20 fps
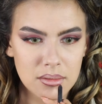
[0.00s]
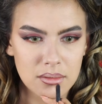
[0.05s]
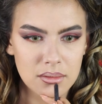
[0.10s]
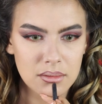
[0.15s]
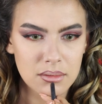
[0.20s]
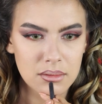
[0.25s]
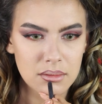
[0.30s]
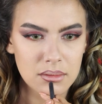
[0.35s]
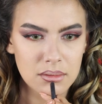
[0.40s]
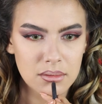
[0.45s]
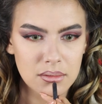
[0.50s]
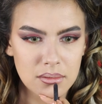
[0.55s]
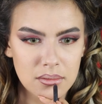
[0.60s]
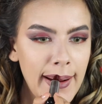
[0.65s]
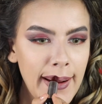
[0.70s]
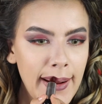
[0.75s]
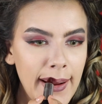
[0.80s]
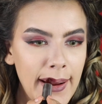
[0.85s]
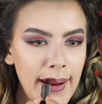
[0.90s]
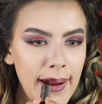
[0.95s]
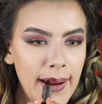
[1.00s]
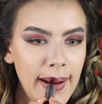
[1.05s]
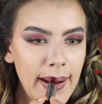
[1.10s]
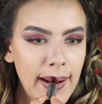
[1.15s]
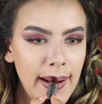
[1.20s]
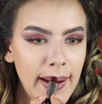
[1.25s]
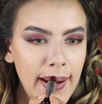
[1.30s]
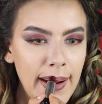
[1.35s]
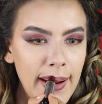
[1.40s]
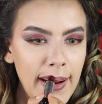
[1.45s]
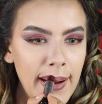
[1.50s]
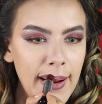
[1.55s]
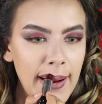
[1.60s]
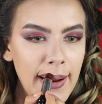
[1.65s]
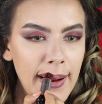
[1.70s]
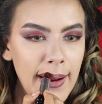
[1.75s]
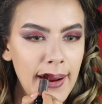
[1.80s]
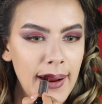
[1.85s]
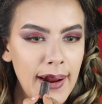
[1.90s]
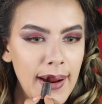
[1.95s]
and I'm gonna wear
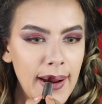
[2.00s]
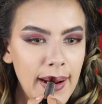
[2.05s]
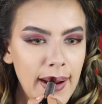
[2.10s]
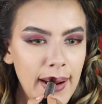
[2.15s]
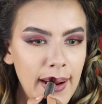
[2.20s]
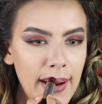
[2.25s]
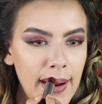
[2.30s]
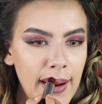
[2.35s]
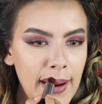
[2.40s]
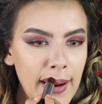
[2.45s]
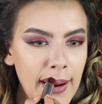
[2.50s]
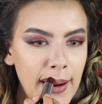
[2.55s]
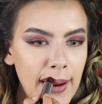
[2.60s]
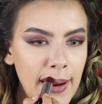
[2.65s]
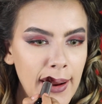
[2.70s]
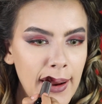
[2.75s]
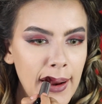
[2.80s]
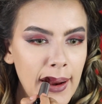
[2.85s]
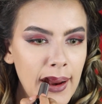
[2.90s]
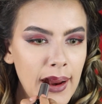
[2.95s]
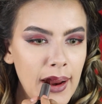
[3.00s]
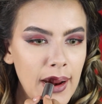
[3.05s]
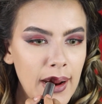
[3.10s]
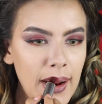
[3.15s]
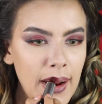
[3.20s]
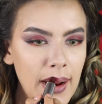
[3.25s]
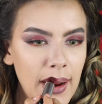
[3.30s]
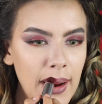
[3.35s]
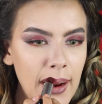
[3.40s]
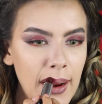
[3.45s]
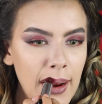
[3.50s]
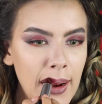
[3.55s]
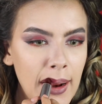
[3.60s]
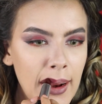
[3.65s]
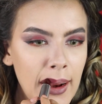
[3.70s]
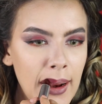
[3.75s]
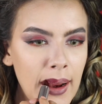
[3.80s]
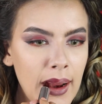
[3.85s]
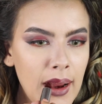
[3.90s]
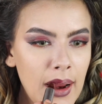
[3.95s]
the Kat Von D Studded
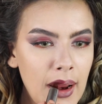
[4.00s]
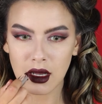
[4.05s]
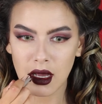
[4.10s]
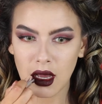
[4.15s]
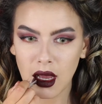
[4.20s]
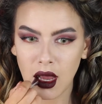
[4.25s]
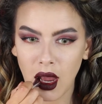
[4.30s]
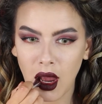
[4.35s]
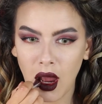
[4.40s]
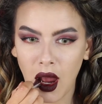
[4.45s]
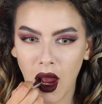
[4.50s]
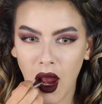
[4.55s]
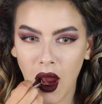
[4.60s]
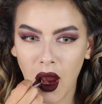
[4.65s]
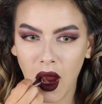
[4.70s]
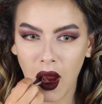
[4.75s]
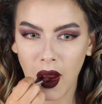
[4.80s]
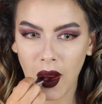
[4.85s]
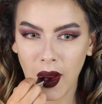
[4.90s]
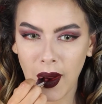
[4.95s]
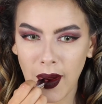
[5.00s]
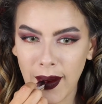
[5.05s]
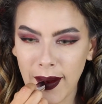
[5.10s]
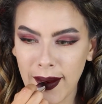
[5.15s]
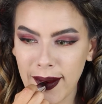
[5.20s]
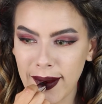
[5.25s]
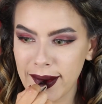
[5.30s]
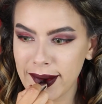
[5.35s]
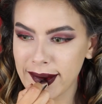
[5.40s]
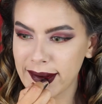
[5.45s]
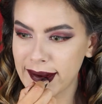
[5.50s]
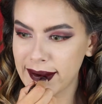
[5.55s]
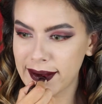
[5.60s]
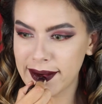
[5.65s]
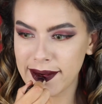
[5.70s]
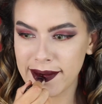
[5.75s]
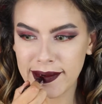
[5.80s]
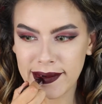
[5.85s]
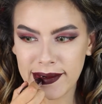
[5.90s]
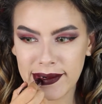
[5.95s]
Lipstick in Vampira,
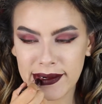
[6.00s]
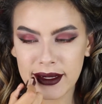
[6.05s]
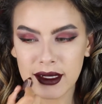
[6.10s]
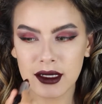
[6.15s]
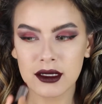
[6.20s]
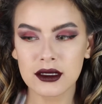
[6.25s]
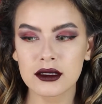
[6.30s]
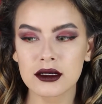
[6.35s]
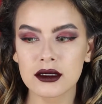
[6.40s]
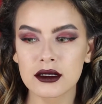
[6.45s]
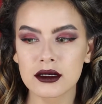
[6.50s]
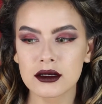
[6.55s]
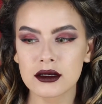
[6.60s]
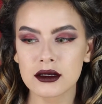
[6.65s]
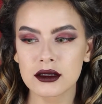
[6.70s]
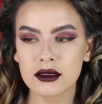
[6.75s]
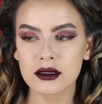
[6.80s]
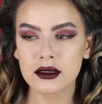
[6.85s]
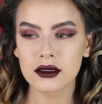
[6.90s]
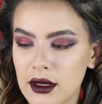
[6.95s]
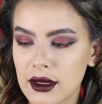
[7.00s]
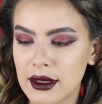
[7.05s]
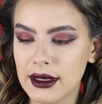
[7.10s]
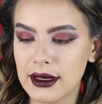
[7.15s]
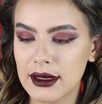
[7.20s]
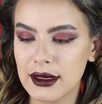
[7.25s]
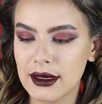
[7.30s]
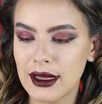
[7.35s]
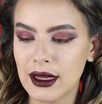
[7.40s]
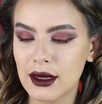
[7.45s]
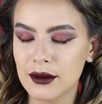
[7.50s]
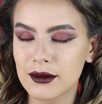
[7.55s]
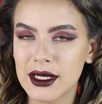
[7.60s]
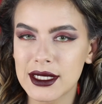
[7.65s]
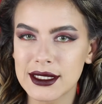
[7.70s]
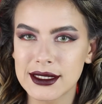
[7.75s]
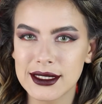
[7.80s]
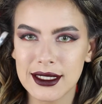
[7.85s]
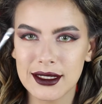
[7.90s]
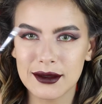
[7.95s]
obviously. Now I'm
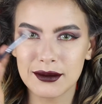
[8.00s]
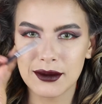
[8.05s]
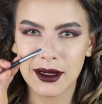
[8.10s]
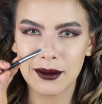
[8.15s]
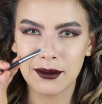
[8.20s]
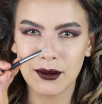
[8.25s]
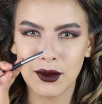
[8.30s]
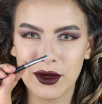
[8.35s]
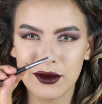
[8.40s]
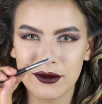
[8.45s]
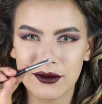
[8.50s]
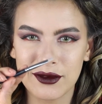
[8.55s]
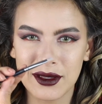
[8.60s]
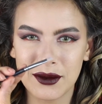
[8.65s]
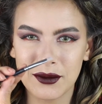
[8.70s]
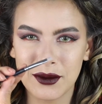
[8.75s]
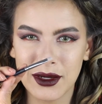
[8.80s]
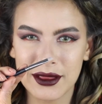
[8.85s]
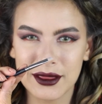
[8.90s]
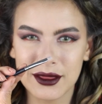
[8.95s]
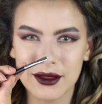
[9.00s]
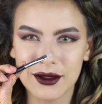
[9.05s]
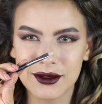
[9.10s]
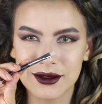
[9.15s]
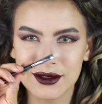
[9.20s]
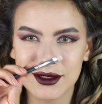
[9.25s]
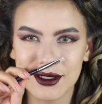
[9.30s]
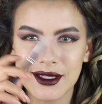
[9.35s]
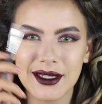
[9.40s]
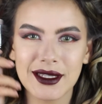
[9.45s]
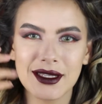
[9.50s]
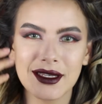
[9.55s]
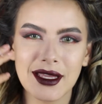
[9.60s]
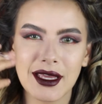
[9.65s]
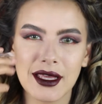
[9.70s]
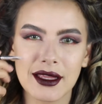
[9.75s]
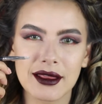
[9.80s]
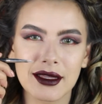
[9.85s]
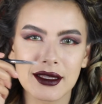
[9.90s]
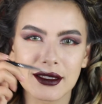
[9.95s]
gonna take my Morphe 113
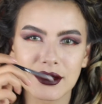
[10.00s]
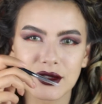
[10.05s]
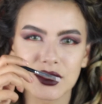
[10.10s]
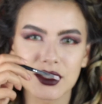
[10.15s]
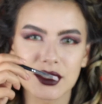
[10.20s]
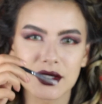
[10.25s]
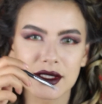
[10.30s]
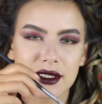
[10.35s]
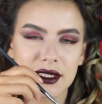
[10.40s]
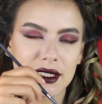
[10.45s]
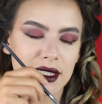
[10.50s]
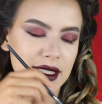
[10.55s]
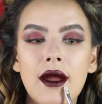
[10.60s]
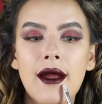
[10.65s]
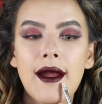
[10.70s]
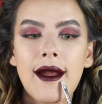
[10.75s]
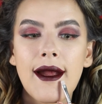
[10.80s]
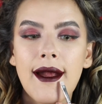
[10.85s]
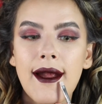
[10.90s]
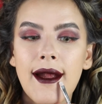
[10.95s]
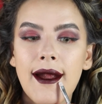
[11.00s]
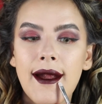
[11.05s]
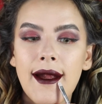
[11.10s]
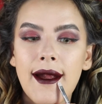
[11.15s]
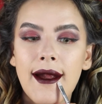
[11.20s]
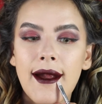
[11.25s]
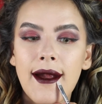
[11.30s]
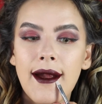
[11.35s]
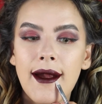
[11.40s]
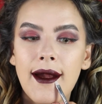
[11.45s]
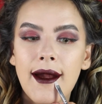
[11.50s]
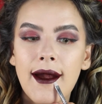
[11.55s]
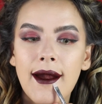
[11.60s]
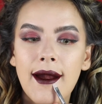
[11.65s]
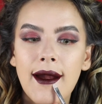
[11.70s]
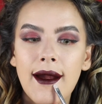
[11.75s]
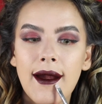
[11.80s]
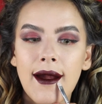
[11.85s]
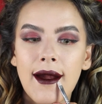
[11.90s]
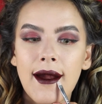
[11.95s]
and then just take a little bit of that
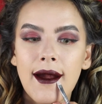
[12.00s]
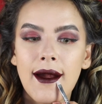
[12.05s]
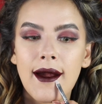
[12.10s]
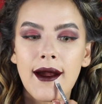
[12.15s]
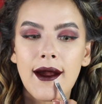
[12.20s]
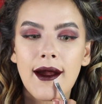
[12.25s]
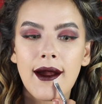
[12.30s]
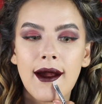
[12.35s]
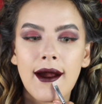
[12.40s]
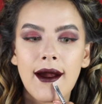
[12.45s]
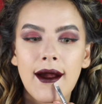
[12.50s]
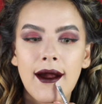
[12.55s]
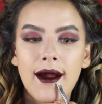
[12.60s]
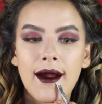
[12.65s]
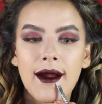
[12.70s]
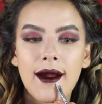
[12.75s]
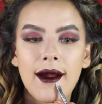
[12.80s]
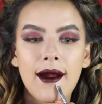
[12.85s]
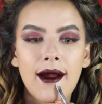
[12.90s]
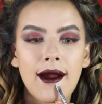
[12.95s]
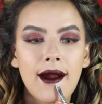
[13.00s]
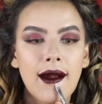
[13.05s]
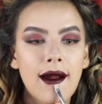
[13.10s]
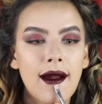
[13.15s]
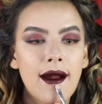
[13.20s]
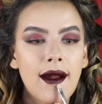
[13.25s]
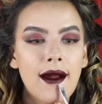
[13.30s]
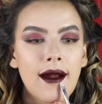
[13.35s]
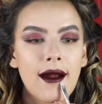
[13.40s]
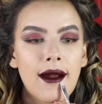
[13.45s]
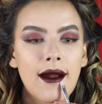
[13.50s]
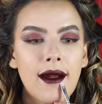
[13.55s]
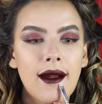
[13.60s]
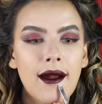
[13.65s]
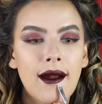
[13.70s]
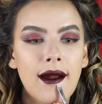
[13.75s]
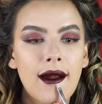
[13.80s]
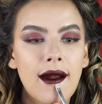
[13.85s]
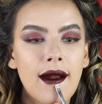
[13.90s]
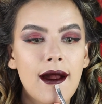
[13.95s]
Creamblend stick and clean up around the
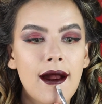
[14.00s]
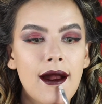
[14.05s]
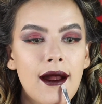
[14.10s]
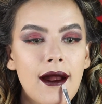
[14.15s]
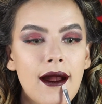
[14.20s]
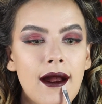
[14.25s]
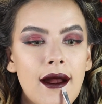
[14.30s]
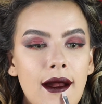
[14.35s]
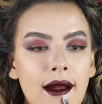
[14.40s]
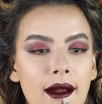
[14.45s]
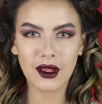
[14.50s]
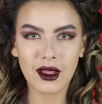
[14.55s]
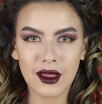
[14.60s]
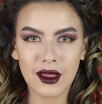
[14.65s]
edges.